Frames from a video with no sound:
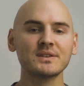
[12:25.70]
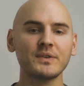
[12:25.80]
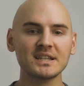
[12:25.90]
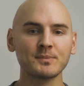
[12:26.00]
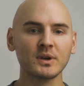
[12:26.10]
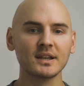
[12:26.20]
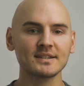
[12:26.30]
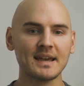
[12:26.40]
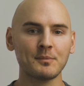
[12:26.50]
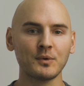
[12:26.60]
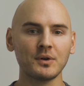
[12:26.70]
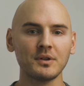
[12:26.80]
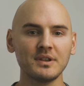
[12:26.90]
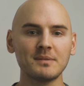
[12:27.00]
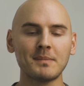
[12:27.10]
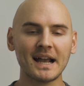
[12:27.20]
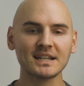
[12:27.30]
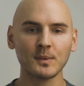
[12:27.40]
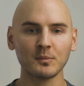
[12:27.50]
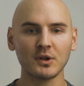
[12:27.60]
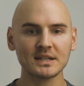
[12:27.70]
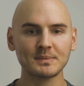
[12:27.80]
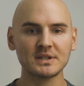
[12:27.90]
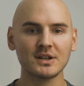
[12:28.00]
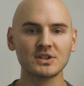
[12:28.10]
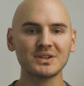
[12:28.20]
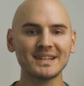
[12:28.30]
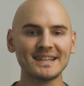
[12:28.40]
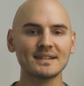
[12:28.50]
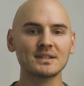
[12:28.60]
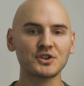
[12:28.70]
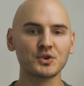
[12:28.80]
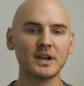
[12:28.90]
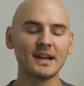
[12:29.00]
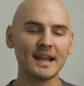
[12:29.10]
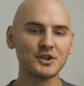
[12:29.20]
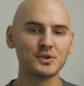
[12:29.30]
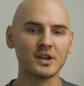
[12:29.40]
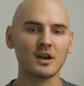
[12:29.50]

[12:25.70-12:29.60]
this Facebook example, the maximum loss potential is the trade entry